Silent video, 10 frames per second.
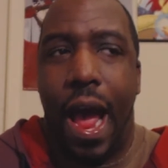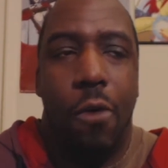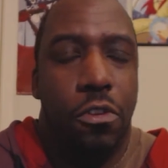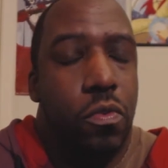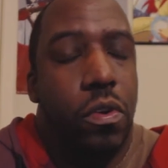I
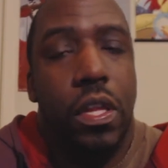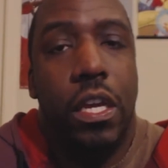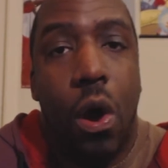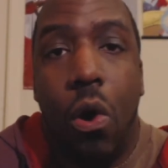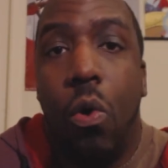was really
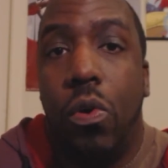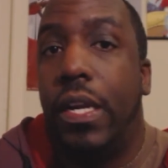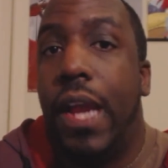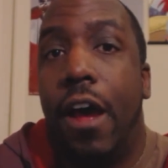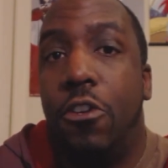cold,
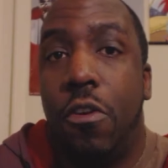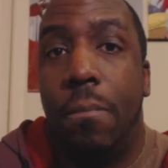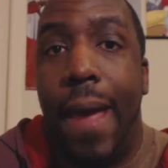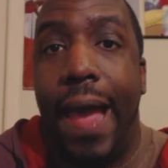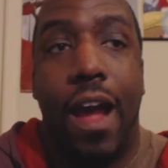and now that you're
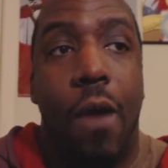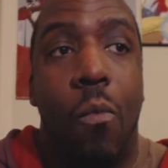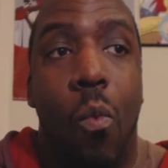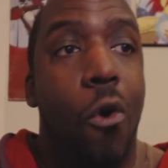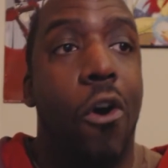back,
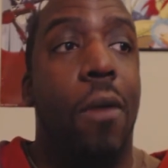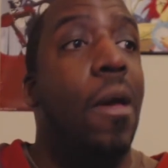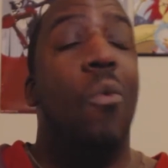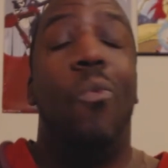I'm warm.